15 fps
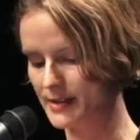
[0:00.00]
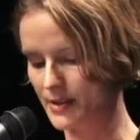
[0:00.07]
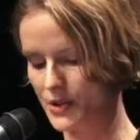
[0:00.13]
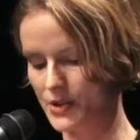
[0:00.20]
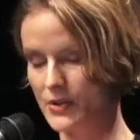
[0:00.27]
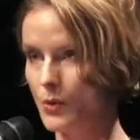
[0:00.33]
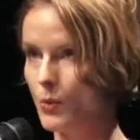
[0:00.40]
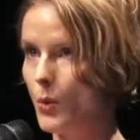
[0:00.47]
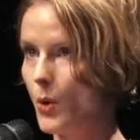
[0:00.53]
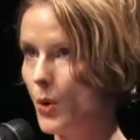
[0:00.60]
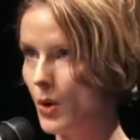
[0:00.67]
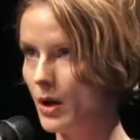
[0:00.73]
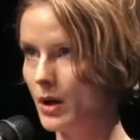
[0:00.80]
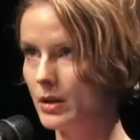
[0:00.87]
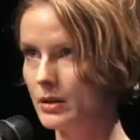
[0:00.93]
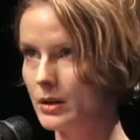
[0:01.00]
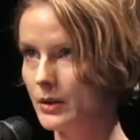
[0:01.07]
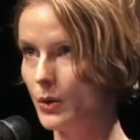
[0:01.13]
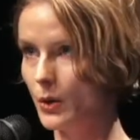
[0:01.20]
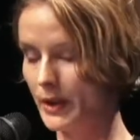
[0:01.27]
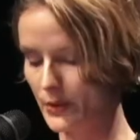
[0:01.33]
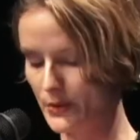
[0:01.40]
such as a war,
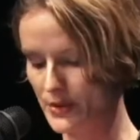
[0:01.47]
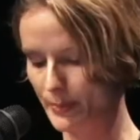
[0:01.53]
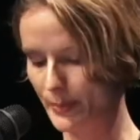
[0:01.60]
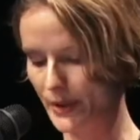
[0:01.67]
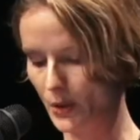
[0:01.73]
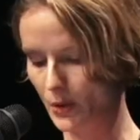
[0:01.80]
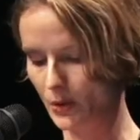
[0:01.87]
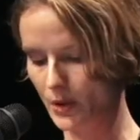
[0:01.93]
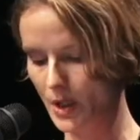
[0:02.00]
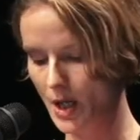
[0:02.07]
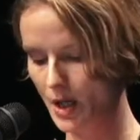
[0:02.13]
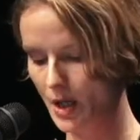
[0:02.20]
an oil spill,